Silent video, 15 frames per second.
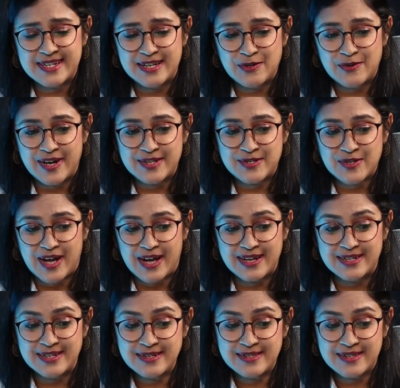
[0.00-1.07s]
tell you, right? So I
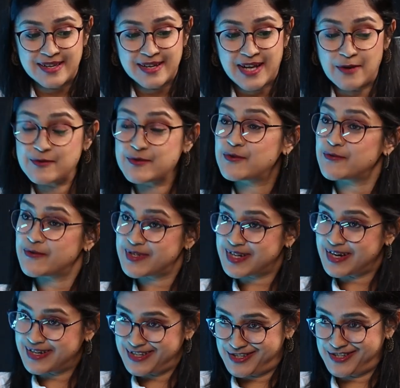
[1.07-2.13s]
didn't think I was going to
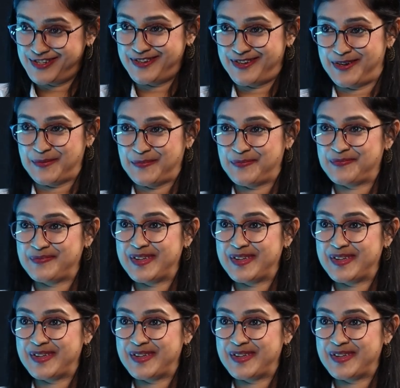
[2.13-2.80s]
study engineering.